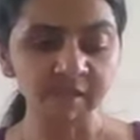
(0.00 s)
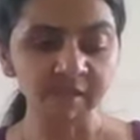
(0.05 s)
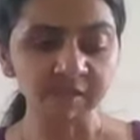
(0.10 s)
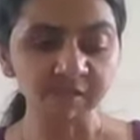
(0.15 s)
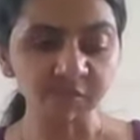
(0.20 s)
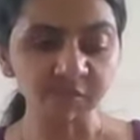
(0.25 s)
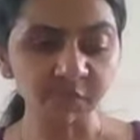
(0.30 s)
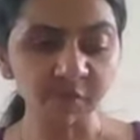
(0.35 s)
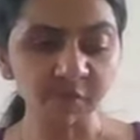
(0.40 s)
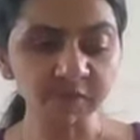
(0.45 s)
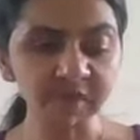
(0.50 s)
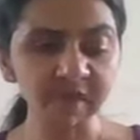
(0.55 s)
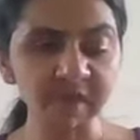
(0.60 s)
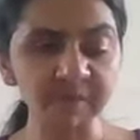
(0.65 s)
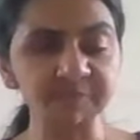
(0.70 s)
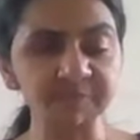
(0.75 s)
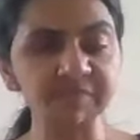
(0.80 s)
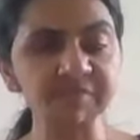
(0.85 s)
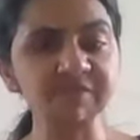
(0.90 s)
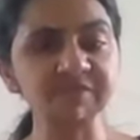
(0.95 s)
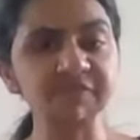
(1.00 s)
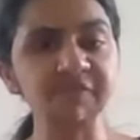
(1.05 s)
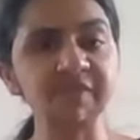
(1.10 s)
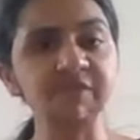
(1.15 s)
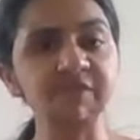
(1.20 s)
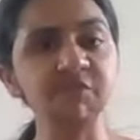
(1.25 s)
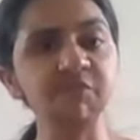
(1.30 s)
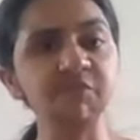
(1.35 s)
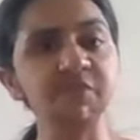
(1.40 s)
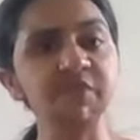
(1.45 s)
So, what happens
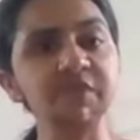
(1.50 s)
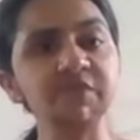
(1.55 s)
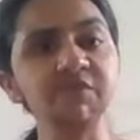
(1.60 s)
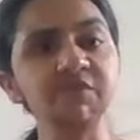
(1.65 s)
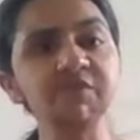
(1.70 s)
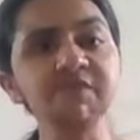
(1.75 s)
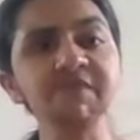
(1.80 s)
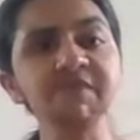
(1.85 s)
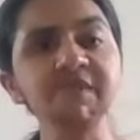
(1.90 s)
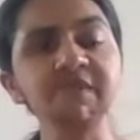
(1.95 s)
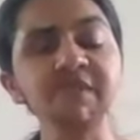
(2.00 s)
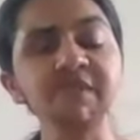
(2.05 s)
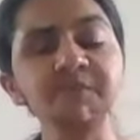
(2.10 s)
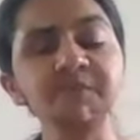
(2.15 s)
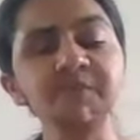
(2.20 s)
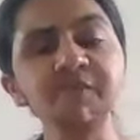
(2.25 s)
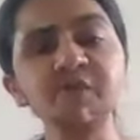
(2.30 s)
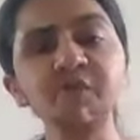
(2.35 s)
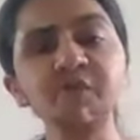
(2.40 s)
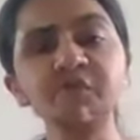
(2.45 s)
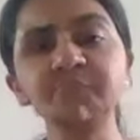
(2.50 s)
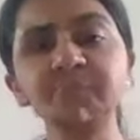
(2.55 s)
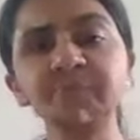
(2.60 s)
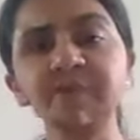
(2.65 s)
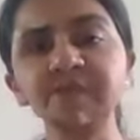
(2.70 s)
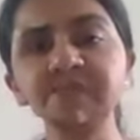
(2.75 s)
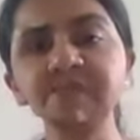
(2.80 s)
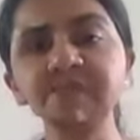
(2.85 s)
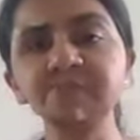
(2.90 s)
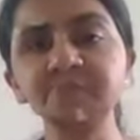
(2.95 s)
when you reduce the number of
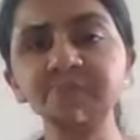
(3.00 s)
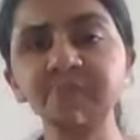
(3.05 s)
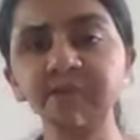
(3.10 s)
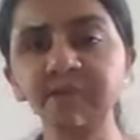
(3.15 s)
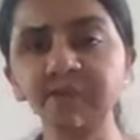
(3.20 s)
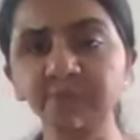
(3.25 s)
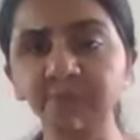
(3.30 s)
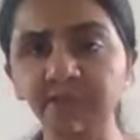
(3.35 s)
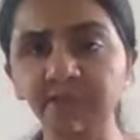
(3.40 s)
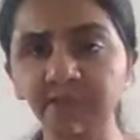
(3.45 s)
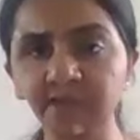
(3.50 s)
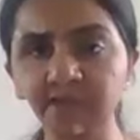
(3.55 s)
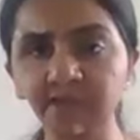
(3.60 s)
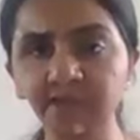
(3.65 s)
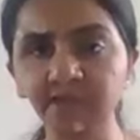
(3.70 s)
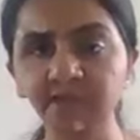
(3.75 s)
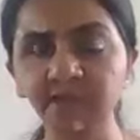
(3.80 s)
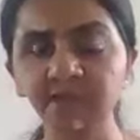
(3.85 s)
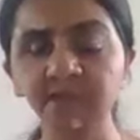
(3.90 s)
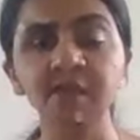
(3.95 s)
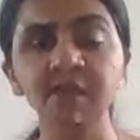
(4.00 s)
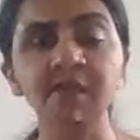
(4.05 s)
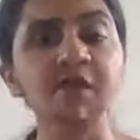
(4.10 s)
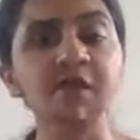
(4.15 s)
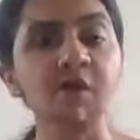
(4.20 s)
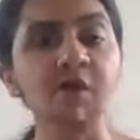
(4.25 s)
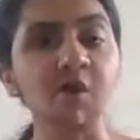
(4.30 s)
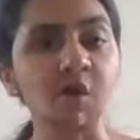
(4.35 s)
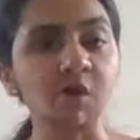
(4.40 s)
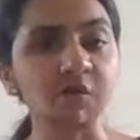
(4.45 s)
breaths per minute?
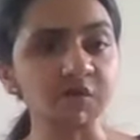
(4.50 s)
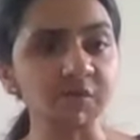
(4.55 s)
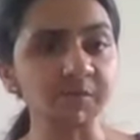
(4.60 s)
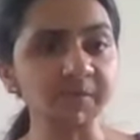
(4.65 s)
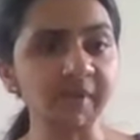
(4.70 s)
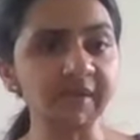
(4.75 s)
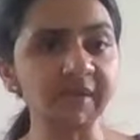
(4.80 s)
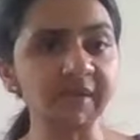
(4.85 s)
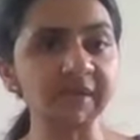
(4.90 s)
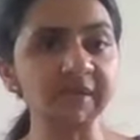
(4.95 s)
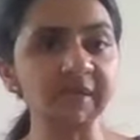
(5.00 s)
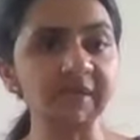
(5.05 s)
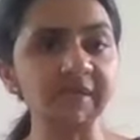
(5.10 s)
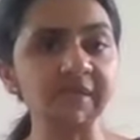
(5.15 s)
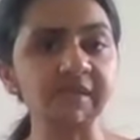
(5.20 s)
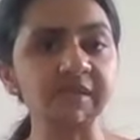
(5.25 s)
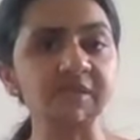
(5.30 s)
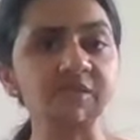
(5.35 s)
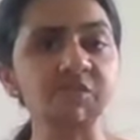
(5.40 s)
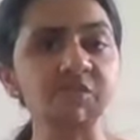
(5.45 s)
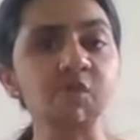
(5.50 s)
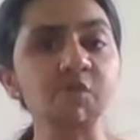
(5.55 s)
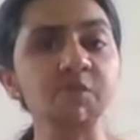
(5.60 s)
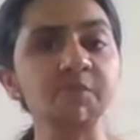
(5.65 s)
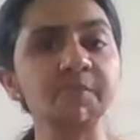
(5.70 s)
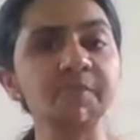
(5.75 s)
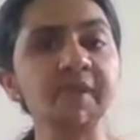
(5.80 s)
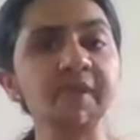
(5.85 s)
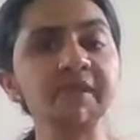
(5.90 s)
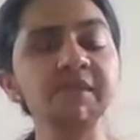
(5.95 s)
Automatically, your
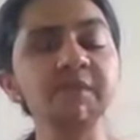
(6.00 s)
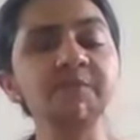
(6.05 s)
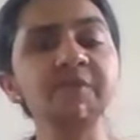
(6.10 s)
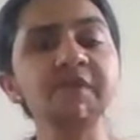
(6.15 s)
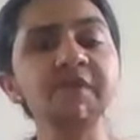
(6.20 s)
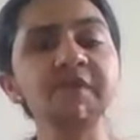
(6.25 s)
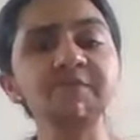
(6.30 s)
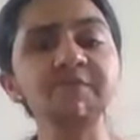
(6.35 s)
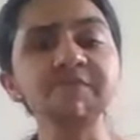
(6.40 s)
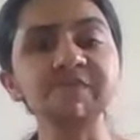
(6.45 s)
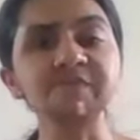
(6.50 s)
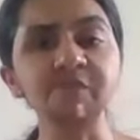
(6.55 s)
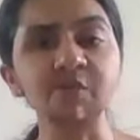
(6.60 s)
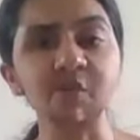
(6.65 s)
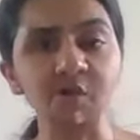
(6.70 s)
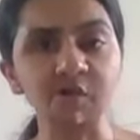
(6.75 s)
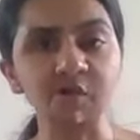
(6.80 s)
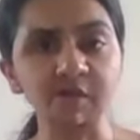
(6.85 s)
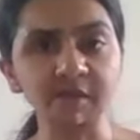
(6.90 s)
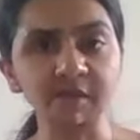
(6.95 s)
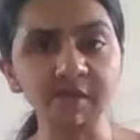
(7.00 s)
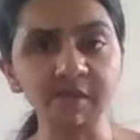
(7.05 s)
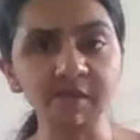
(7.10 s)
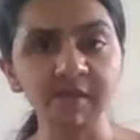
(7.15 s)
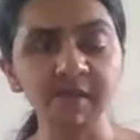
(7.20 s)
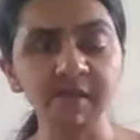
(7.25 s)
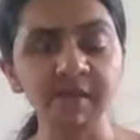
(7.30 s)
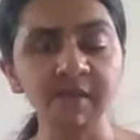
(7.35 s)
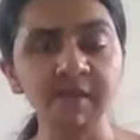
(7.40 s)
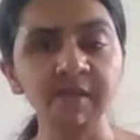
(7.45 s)
breath becomes longer,
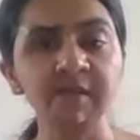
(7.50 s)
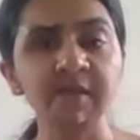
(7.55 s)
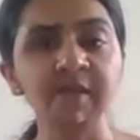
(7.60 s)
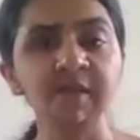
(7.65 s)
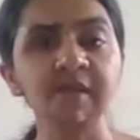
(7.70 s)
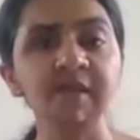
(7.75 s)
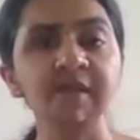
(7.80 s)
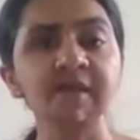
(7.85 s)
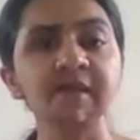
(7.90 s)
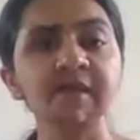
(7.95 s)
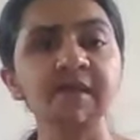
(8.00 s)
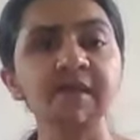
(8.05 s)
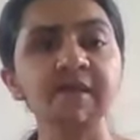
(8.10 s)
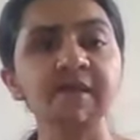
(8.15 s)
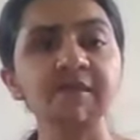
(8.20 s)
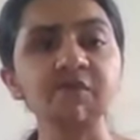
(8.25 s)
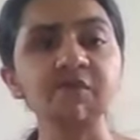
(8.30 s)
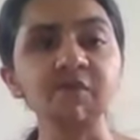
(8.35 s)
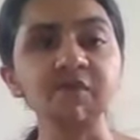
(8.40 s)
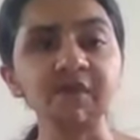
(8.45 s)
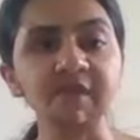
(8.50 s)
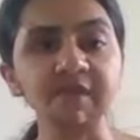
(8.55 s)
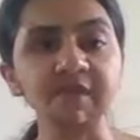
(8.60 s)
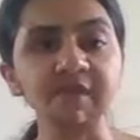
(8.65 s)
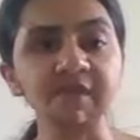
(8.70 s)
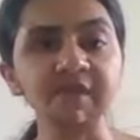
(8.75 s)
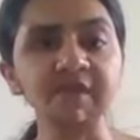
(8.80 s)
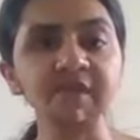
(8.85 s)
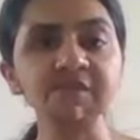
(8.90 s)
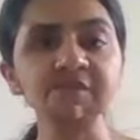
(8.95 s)
your
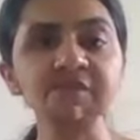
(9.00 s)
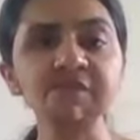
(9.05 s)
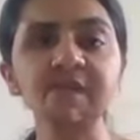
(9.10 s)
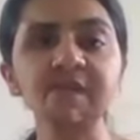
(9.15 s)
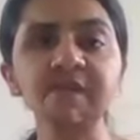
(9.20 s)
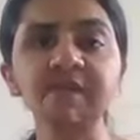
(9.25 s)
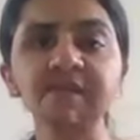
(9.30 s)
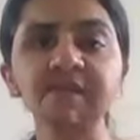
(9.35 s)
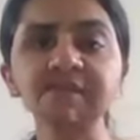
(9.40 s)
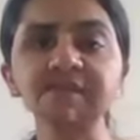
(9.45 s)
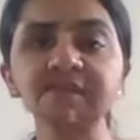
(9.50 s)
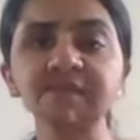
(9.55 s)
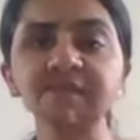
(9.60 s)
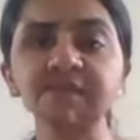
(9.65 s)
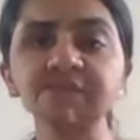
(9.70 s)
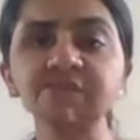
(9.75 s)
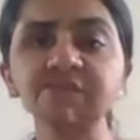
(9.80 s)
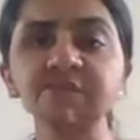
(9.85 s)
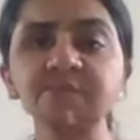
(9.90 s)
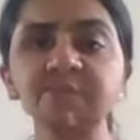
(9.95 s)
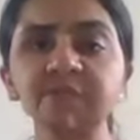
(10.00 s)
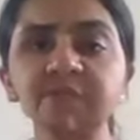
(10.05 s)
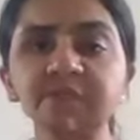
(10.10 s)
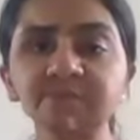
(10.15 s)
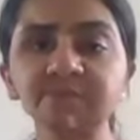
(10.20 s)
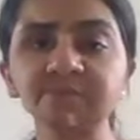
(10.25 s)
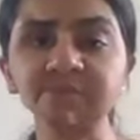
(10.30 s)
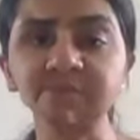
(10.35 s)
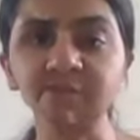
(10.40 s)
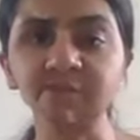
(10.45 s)
inhalation and exhalation
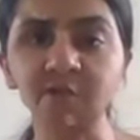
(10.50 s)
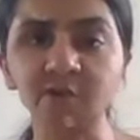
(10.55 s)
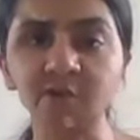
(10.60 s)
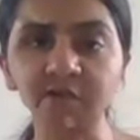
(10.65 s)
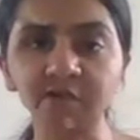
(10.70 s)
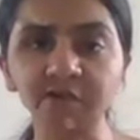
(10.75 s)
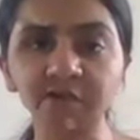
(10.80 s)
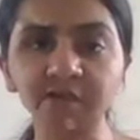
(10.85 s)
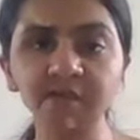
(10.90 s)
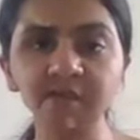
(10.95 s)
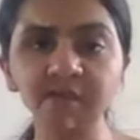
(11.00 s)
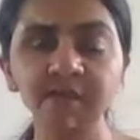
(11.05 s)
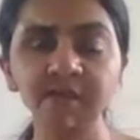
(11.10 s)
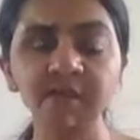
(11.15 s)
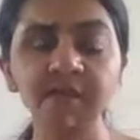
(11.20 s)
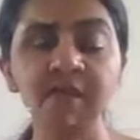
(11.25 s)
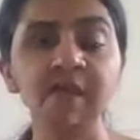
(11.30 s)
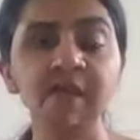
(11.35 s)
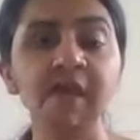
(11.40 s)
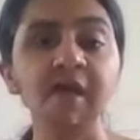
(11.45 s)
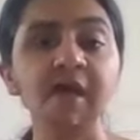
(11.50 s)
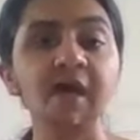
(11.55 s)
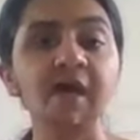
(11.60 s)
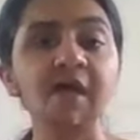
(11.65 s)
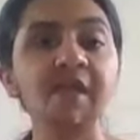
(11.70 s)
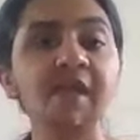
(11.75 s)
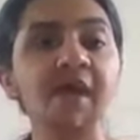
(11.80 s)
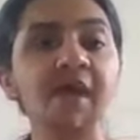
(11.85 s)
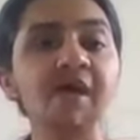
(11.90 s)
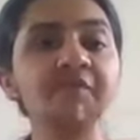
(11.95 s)
becomes longer,
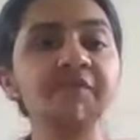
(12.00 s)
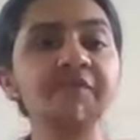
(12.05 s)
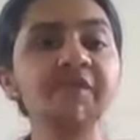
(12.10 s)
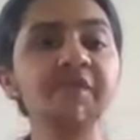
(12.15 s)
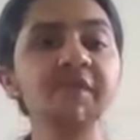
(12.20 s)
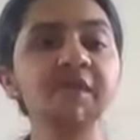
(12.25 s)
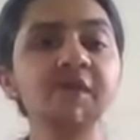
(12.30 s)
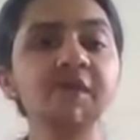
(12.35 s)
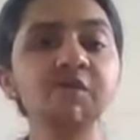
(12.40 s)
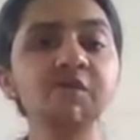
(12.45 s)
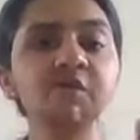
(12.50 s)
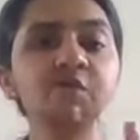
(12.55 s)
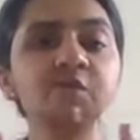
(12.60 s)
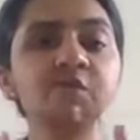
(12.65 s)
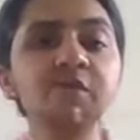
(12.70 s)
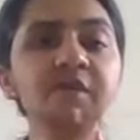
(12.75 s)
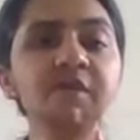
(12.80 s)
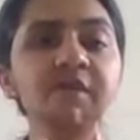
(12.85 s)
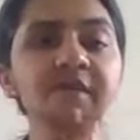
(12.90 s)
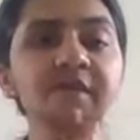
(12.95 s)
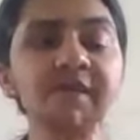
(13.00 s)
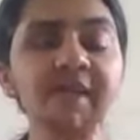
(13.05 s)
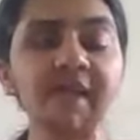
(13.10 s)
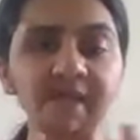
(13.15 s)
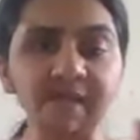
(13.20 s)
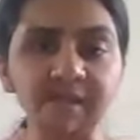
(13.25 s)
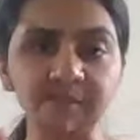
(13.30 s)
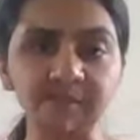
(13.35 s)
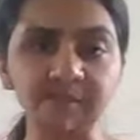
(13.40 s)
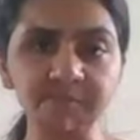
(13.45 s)
allowing a good
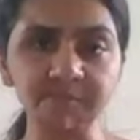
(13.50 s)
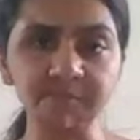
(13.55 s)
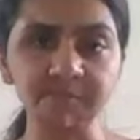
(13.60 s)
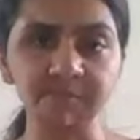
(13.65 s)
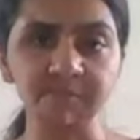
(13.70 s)
time